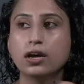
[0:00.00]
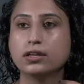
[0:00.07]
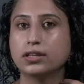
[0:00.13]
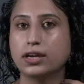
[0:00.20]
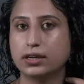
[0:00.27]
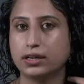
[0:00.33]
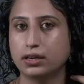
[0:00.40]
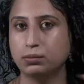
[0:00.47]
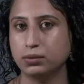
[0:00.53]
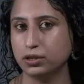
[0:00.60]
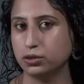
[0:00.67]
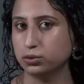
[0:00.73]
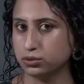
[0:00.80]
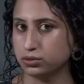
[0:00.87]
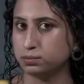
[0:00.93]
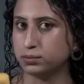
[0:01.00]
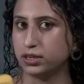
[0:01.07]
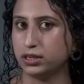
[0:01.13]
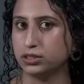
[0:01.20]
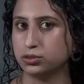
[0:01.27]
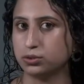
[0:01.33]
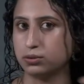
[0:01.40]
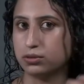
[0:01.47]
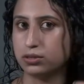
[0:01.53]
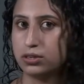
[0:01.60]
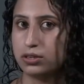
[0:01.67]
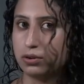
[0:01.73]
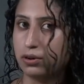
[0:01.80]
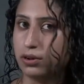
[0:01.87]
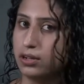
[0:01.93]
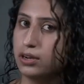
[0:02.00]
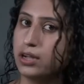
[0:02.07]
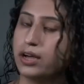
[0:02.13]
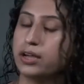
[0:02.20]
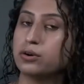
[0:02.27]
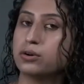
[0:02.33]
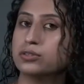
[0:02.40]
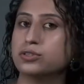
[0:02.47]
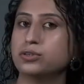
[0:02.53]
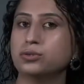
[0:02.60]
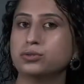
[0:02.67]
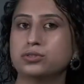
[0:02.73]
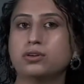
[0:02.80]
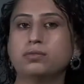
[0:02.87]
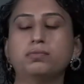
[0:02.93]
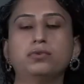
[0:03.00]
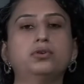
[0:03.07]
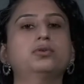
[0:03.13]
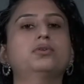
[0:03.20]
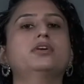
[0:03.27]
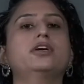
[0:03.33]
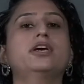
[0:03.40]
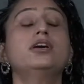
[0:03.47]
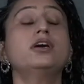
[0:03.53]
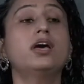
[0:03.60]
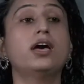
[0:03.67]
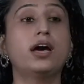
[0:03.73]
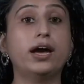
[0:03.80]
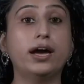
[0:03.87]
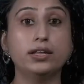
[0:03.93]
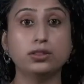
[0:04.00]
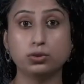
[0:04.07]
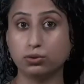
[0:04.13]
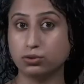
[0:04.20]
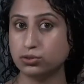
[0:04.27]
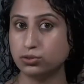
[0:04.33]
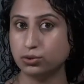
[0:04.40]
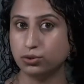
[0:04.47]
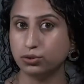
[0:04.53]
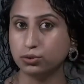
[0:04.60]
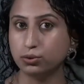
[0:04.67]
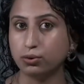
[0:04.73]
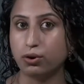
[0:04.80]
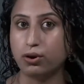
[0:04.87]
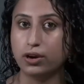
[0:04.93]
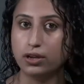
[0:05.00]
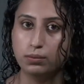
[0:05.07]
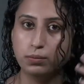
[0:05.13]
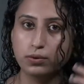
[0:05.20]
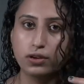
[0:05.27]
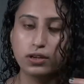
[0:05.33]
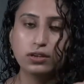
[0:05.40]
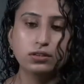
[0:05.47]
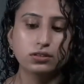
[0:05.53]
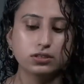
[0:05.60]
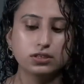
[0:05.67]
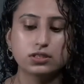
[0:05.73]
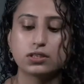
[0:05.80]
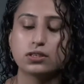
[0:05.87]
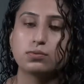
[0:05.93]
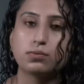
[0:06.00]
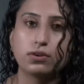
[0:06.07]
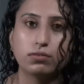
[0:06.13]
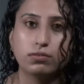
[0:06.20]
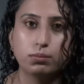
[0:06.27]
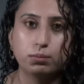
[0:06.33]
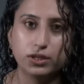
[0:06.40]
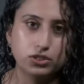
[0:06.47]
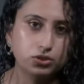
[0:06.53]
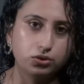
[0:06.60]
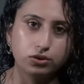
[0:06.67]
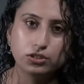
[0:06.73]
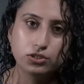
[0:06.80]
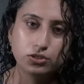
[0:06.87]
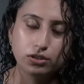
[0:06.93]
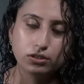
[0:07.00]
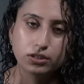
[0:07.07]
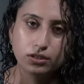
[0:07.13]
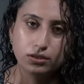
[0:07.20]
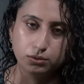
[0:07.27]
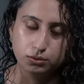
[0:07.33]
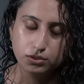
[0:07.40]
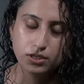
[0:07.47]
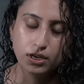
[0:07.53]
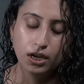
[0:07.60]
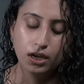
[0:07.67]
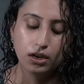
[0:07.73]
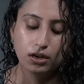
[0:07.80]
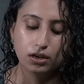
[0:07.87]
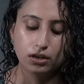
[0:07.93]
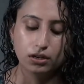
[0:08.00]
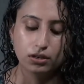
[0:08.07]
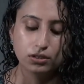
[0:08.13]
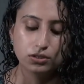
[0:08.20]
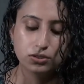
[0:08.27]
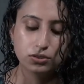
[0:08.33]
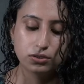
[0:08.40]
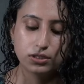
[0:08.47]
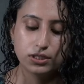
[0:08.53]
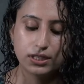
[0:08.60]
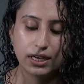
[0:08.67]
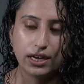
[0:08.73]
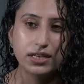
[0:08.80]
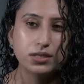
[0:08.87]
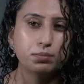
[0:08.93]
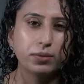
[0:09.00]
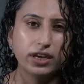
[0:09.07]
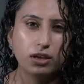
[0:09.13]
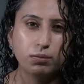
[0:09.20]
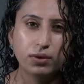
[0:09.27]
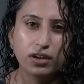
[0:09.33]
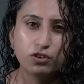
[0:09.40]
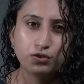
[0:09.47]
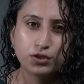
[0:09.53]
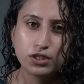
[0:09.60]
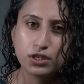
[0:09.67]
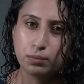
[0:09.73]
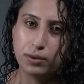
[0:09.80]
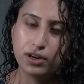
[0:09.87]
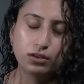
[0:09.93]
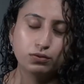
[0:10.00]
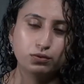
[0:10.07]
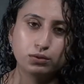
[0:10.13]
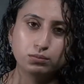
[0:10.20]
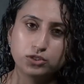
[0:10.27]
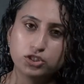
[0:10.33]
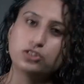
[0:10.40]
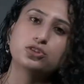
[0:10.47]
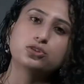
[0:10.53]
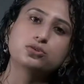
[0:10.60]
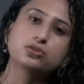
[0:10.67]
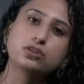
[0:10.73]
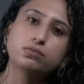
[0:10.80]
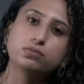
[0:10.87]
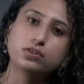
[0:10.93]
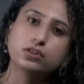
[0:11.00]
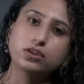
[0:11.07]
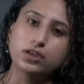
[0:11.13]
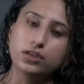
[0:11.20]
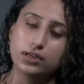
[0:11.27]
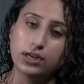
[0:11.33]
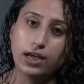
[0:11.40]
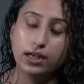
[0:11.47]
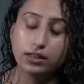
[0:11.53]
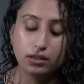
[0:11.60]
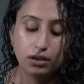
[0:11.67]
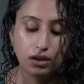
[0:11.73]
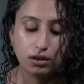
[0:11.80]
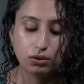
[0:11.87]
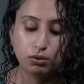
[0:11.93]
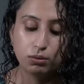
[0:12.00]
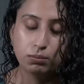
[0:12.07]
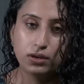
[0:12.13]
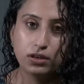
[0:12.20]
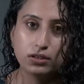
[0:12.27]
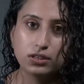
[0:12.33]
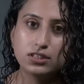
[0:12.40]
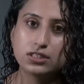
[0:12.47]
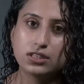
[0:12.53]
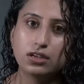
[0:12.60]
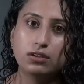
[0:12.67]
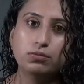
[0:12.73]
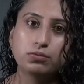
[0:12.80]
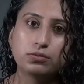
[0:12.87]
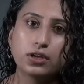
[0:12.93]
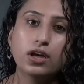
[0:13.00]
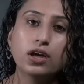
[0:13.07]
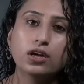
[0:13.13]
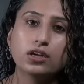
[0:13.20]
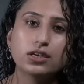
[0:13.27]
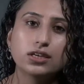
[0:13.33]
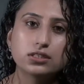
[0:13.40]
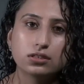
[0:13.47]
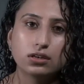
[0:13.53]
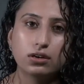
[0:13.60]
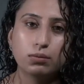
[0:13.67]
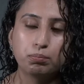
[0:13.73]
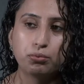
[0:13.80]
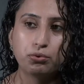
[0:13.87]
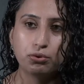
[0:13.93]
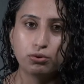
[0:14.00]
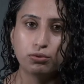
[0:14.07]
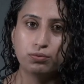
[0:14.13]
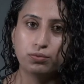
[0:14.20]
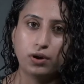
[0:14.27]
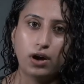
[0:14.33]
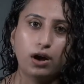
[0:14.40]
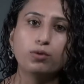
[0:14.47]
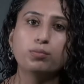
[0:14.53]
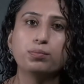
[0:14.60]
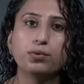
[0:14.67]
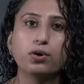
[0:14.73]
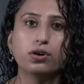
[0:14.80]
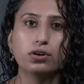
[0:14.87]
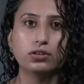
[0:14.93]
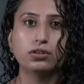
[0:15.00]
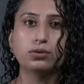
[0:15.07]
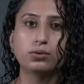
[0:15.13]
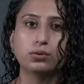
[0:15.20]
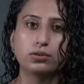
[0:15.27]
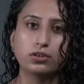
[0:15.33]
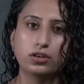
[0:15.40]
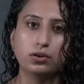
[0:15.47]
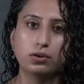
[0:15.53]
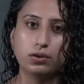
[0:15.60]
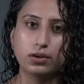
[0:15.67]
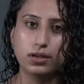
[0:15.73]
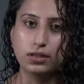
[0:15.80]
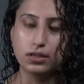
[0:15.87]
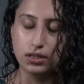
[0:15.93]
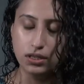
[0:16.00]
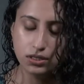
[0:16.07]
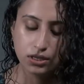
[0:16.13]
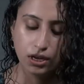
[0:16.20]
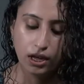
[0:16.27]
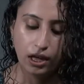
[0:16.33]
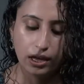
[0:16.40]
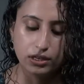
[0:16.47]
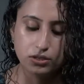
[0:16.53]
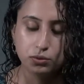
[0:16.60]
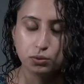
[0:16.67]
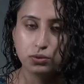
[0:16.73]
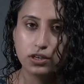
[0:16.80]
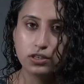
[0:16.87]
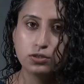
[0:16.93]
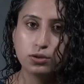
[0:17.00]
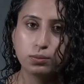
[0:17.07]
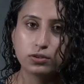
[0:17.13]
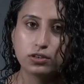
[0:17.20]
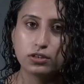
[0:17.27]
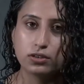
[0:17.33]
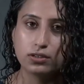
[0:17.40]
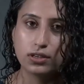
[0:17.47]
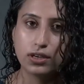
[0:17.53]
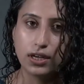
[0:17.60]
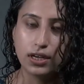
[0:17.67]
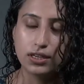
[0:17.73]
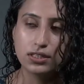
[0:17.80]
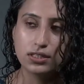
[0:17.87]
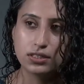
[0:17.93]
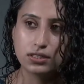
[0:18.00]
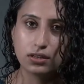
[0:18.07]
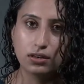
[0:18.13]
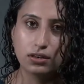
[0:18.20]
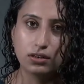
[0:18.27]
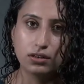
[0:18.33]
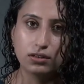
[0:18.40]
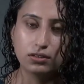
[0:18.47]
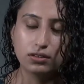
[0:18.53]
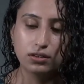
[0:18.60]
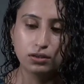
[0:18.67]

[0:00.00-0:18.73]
that time I use use Melange coconut oil. I also use it for cooking. And those who do oil pulling, this is one of the best oils y'all can use. Uh, so this has many benefits apart from just using for the hair. And the aroma itself is a proof how pure the coconut oil is. As soon as you put it on the gas, uh, the